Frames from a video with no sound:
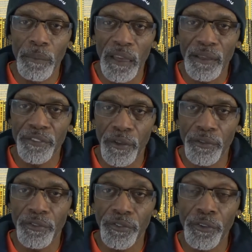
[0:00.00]
make
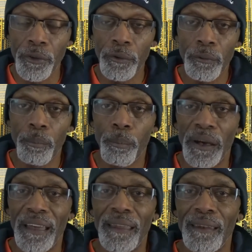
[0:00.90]
sense to you,
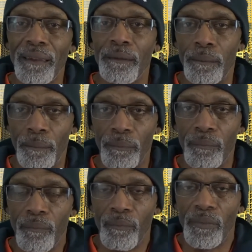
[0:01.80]
but
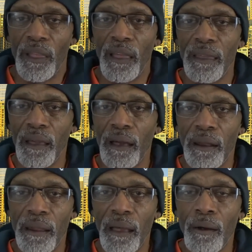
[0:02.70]
I got
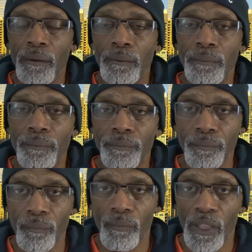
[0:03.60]
it out.
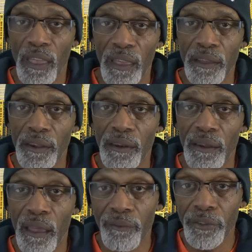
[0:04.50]
And you didn't
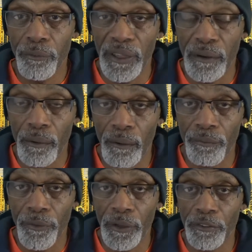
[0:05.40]
have to read it on
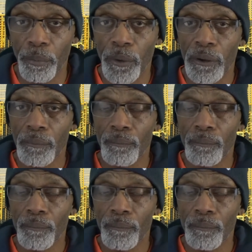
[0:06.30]
Facebook.